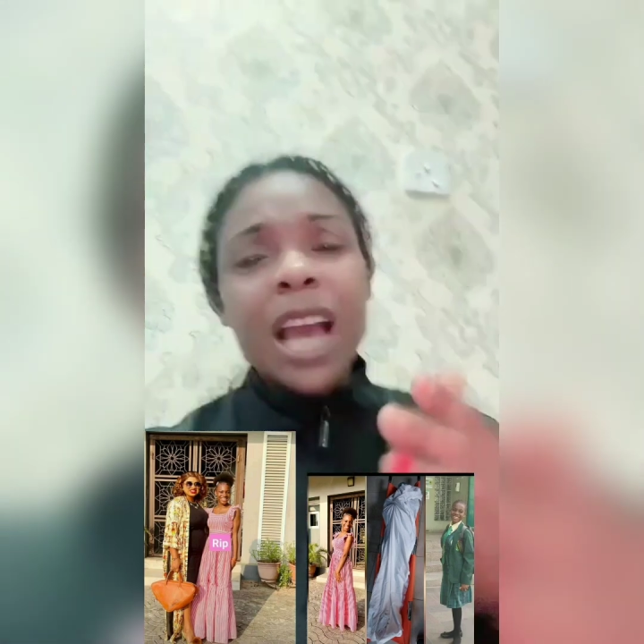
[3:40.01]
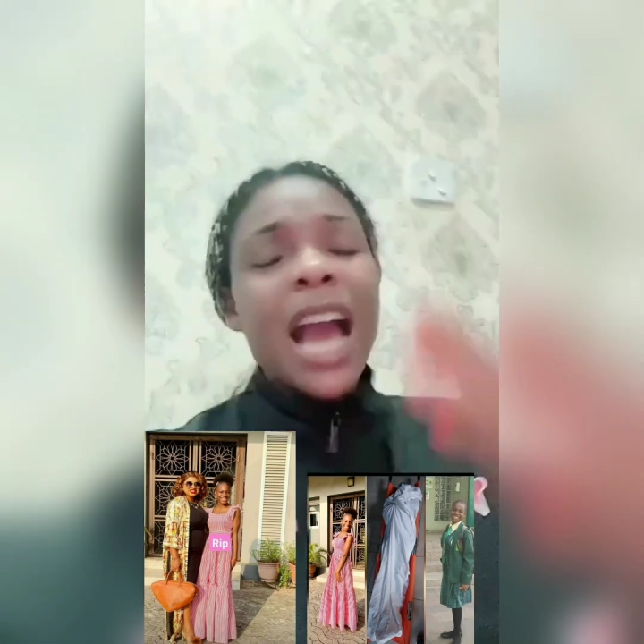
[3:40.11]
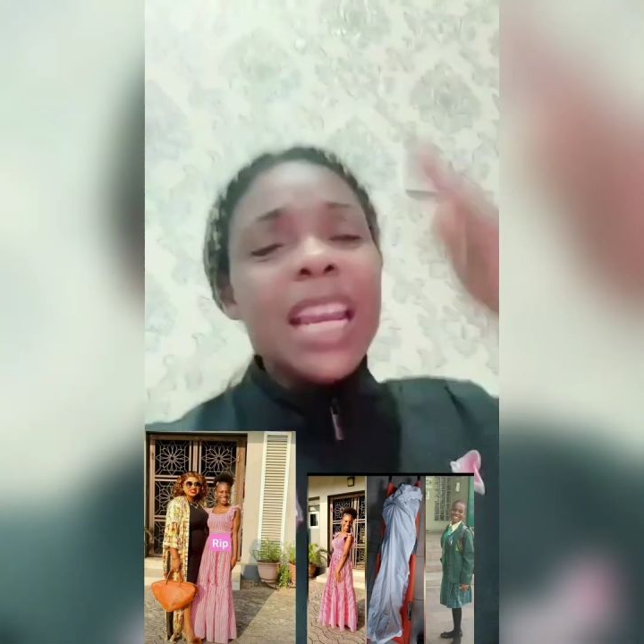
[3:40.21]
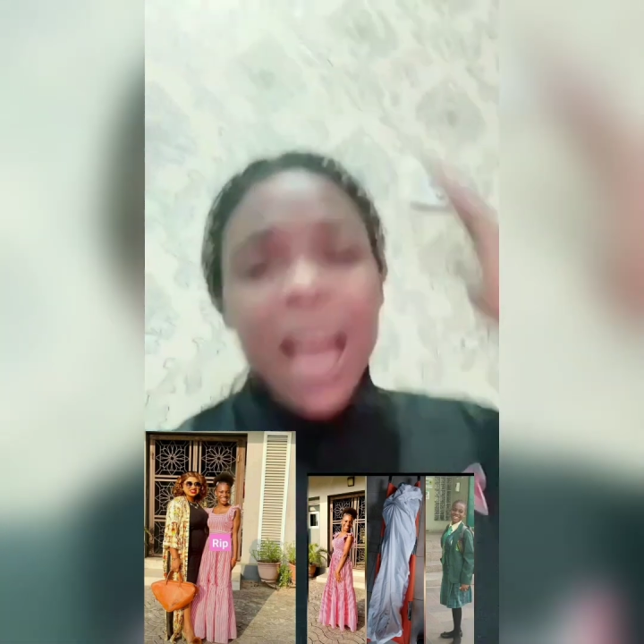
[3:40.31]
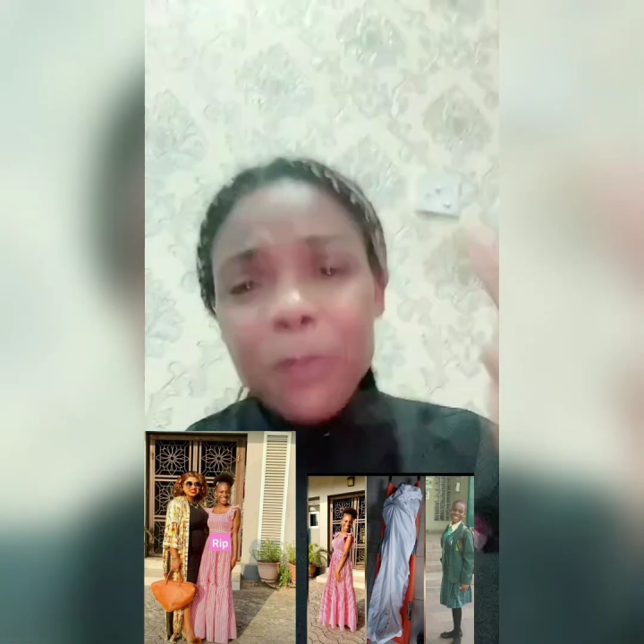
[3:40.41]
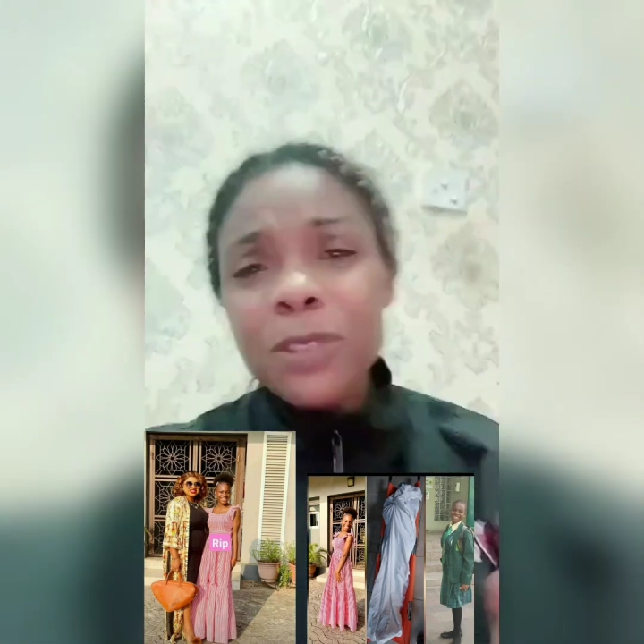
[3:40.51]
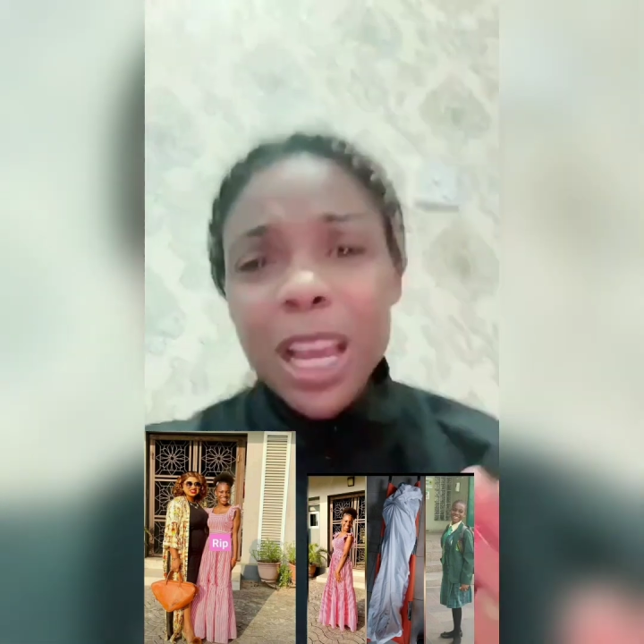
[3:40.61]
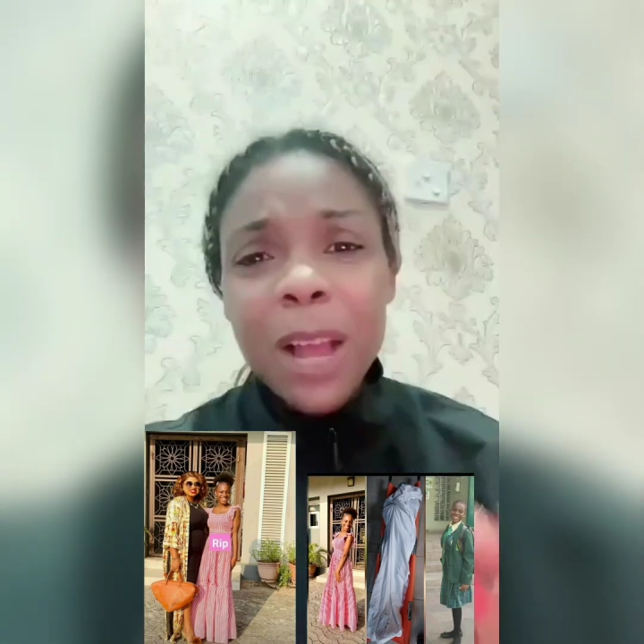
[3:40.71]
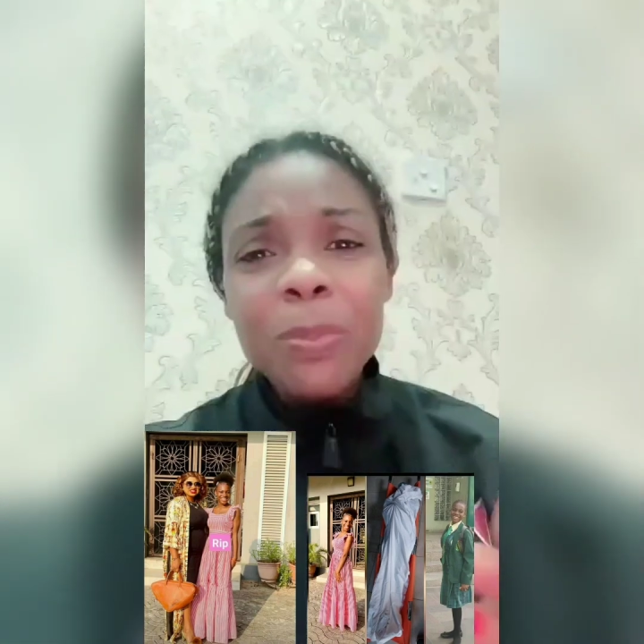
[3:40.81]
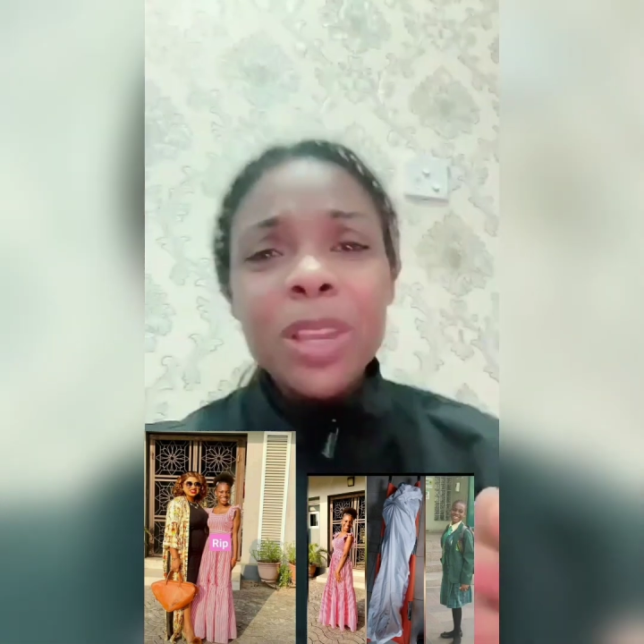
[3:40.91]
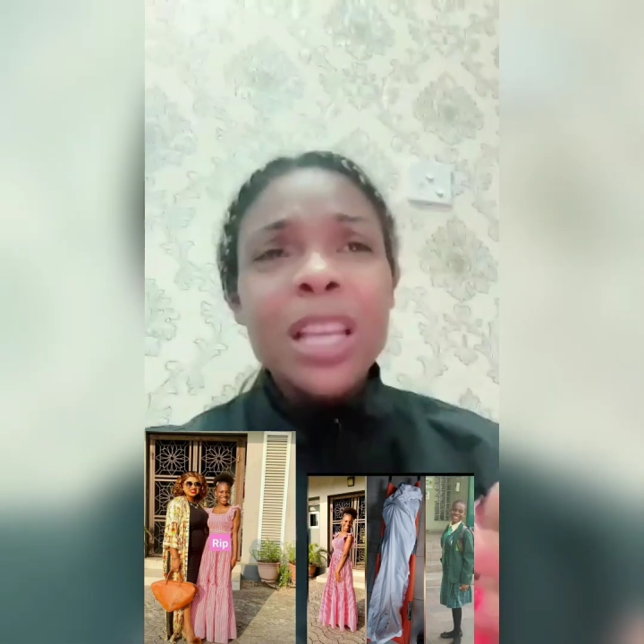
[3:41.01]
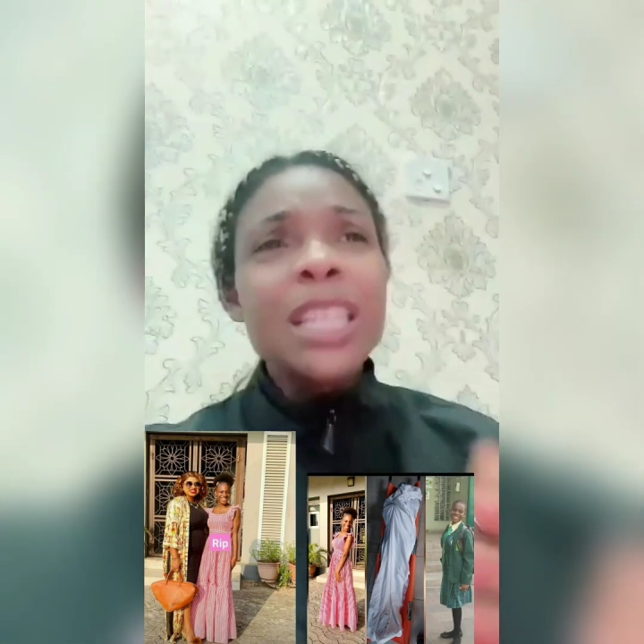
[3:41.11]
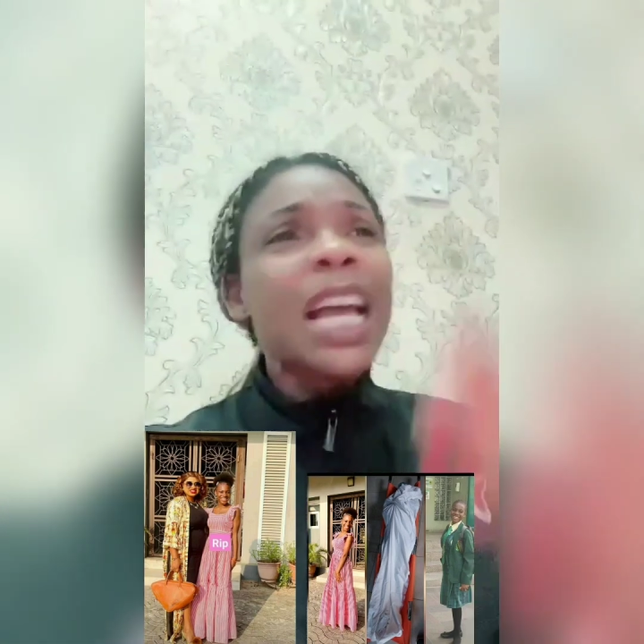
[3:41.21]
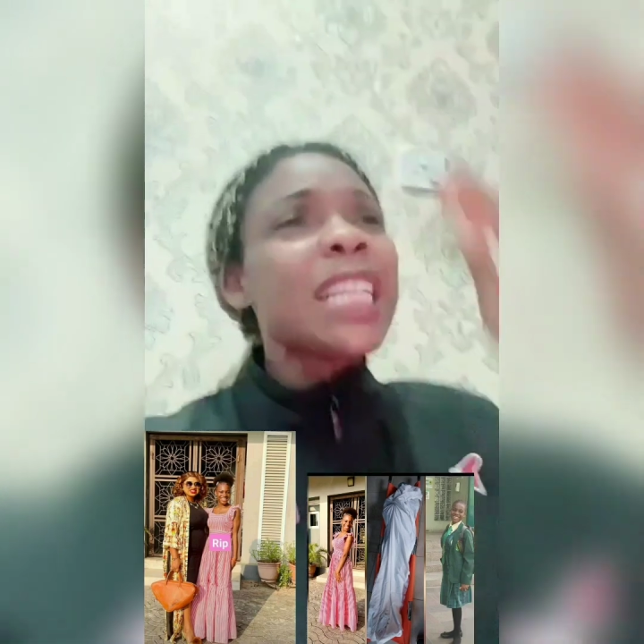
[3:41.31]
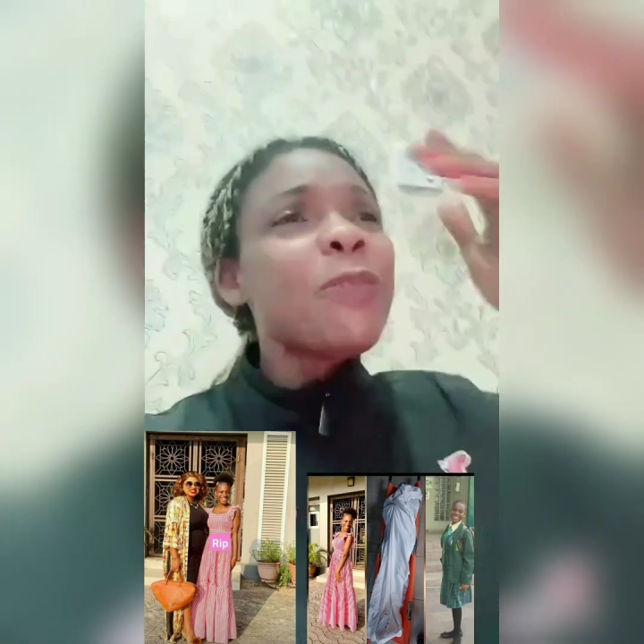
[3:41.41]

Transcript: and after that